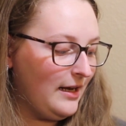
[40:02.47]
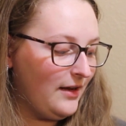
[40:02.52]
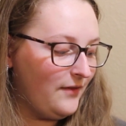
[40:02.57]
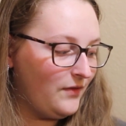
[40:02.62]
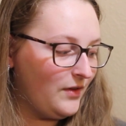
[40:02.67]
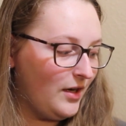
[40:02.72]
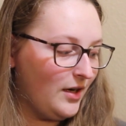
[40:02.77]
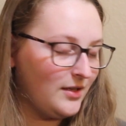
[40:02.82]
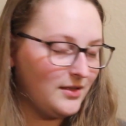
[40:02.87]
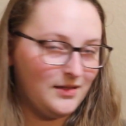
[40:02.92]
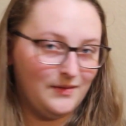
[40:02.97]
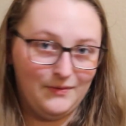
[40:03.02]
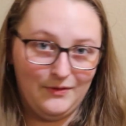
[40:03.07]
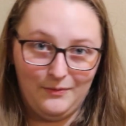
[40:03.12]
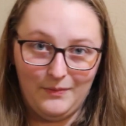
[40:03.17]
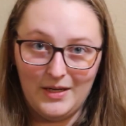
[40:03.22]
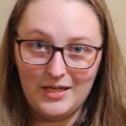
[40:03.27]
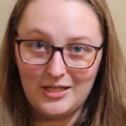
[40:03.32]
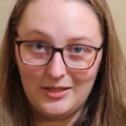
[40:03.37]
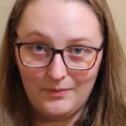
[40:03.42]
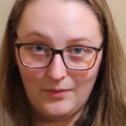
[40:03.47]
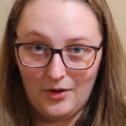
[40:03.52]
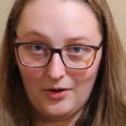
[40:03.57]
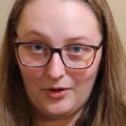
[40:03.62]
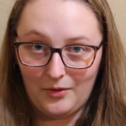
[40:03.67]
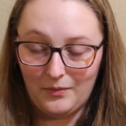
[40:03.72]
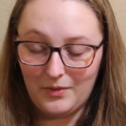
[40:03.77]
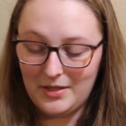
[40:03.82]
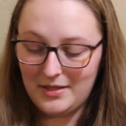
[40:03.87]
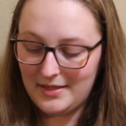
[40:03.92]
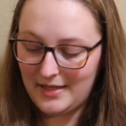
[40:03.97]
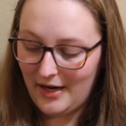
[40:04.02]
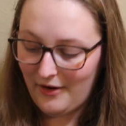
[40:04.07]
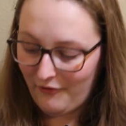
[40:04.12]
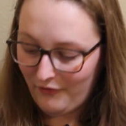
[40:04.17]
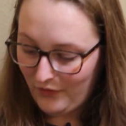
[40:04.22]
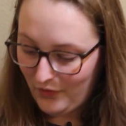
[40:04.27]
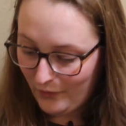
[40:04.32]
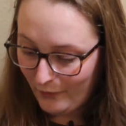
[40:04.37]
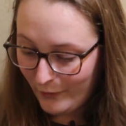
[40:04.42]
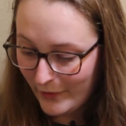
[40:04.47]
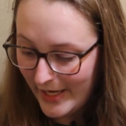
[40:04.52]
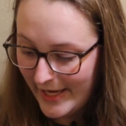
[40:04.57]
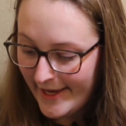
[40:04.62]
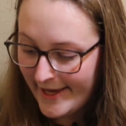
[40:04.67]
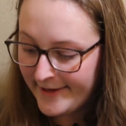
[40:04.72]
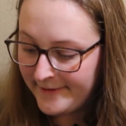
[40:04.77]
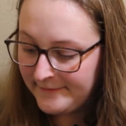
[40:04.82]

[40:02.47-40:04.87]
got some of my smaller ones out of the way.